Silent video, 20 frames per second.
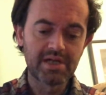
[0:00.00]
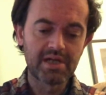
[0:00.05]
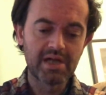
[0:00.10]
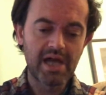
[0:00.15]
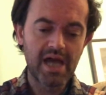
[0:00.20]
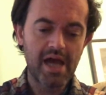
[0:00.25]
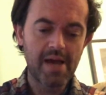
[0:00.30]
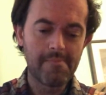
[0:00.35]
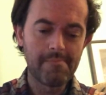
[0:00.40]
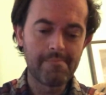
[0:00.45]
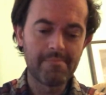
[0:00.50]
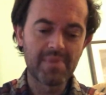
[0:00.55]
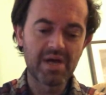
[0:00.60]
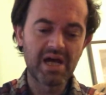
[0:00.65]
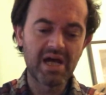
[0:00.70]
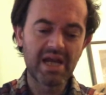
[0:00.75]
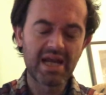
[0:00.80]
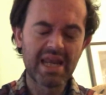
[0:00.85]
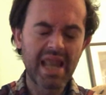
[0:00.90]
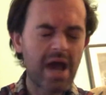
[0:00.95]

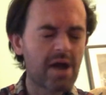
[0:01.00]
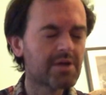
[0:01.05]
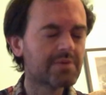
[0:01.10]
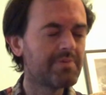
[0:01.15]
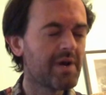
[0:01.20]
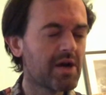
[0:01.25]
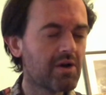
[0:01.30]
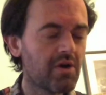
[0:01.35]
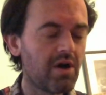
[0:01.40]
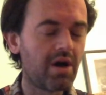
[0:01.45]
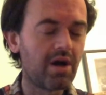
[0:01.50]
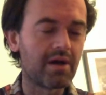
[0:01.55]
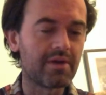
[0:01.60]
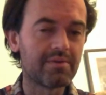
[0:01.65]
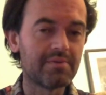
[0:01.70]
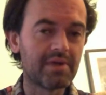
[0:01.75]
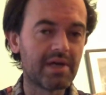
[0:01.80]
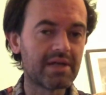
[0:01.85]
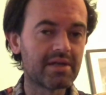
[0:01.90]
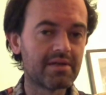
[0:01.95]
a loud
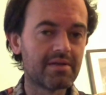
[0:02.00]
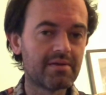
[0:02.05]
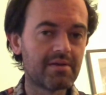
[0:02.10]
Bodhran,